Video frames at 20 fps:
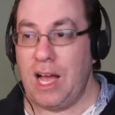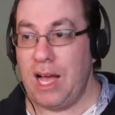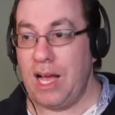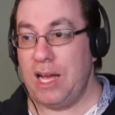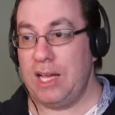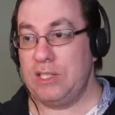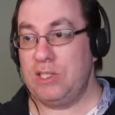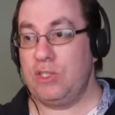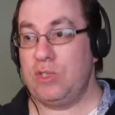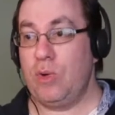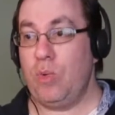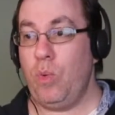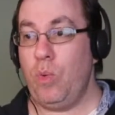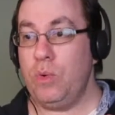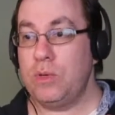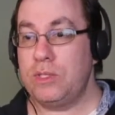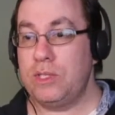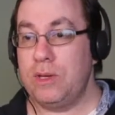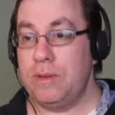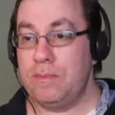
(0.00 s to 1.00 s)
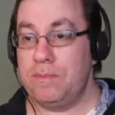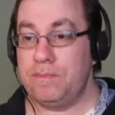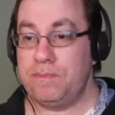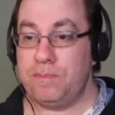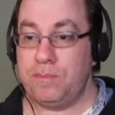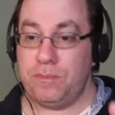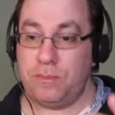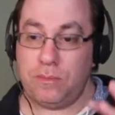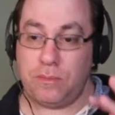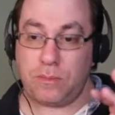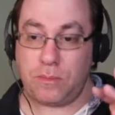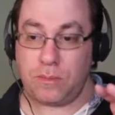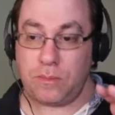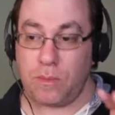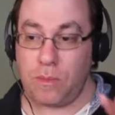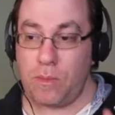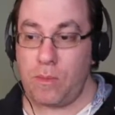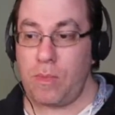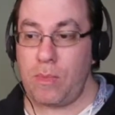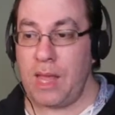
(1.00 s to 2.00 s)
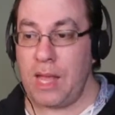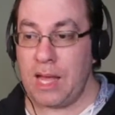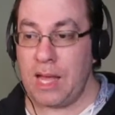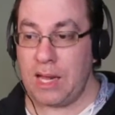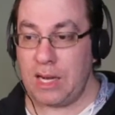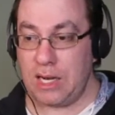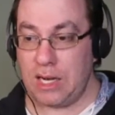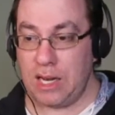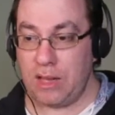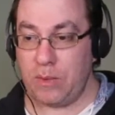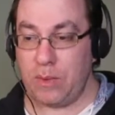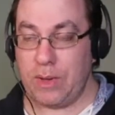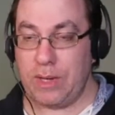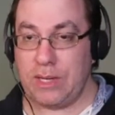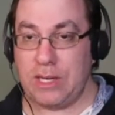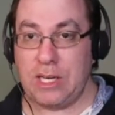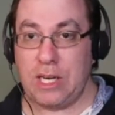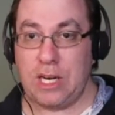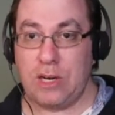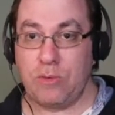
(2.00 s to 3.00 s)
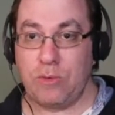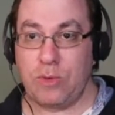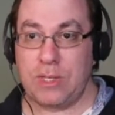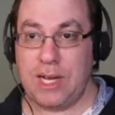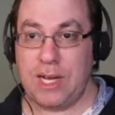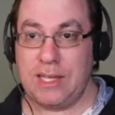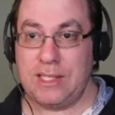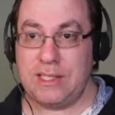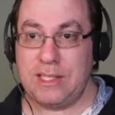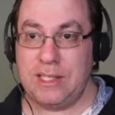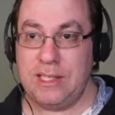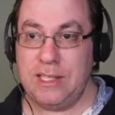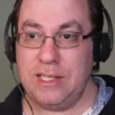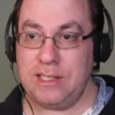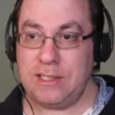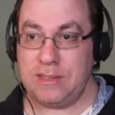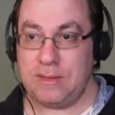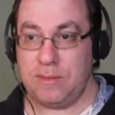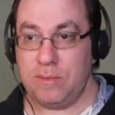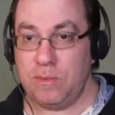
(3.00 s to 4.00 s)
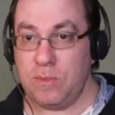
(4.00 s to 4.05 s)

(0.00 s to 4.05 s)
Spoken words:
So also, another one in regards to this.